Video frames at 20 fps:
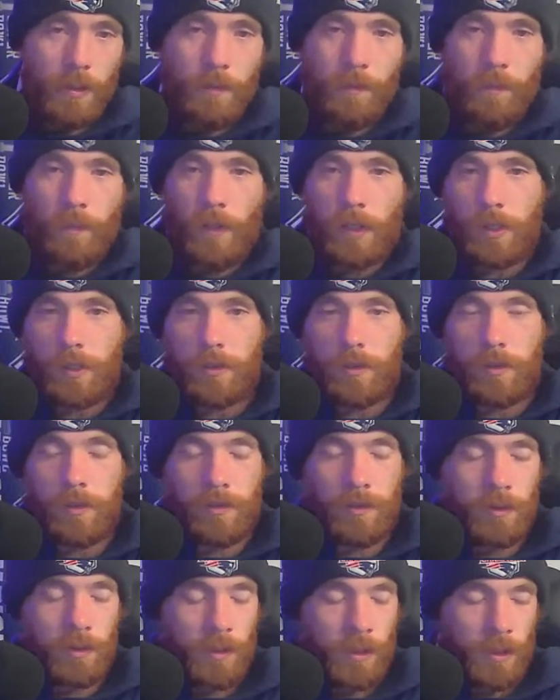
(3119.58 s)

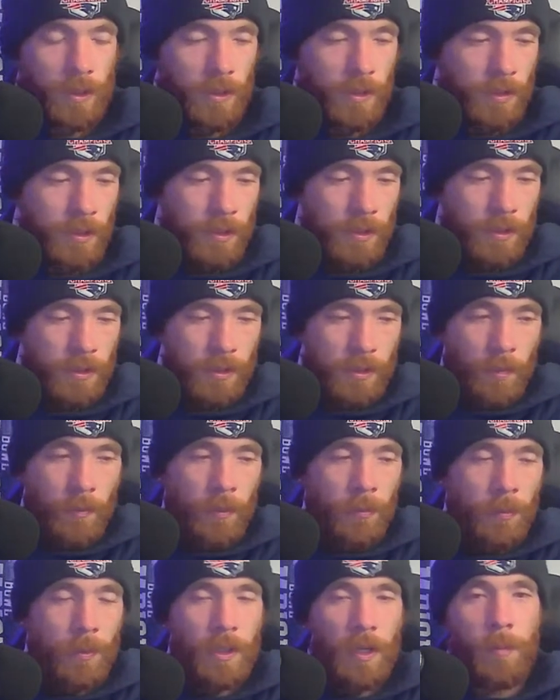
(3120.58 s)
Fucking, I'm
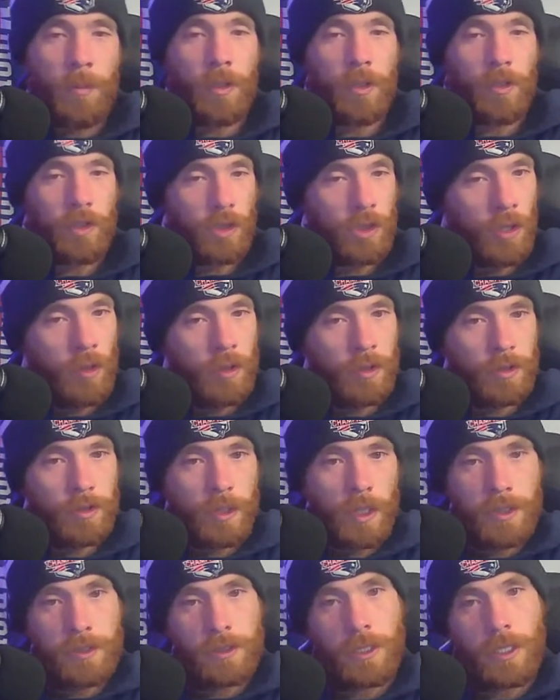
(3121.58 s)
gonna become an insurance
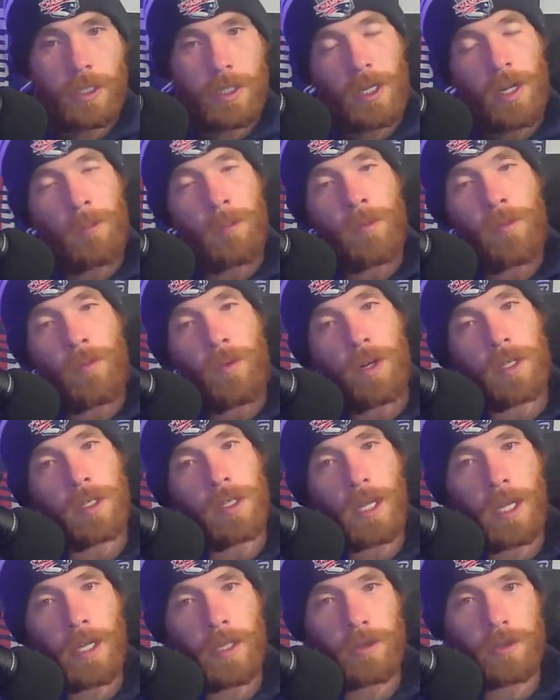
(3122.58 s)
agent, and then I'm gonna fucking
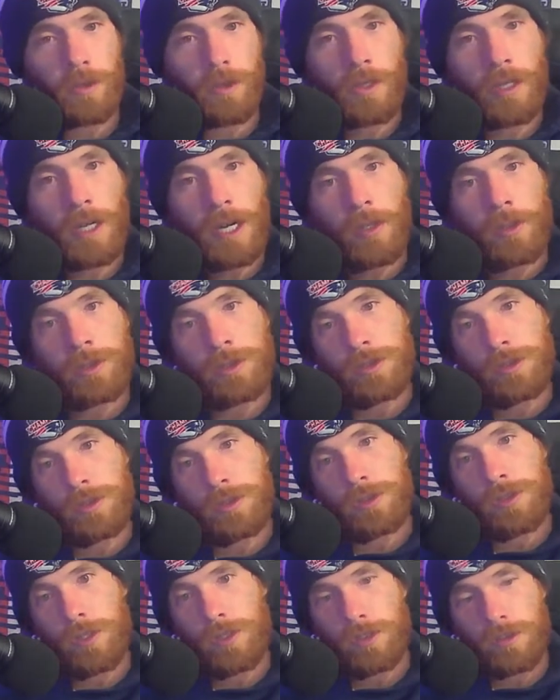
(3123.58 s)
cancel your house
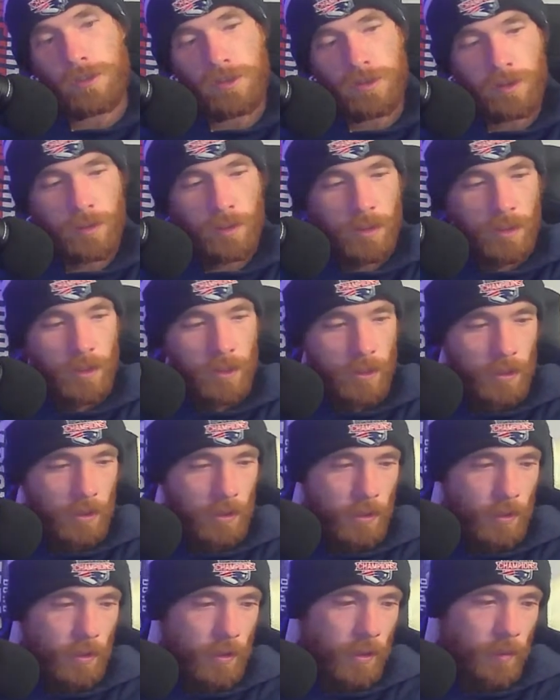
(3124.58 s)
insurance.
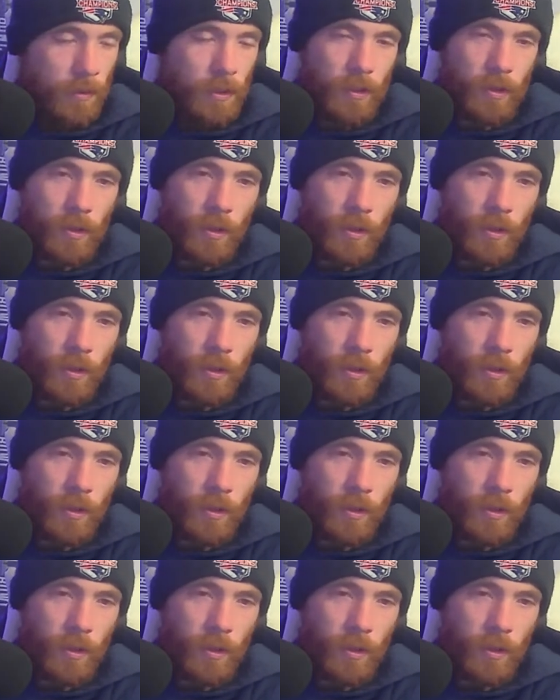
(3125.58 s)
You know what I mean?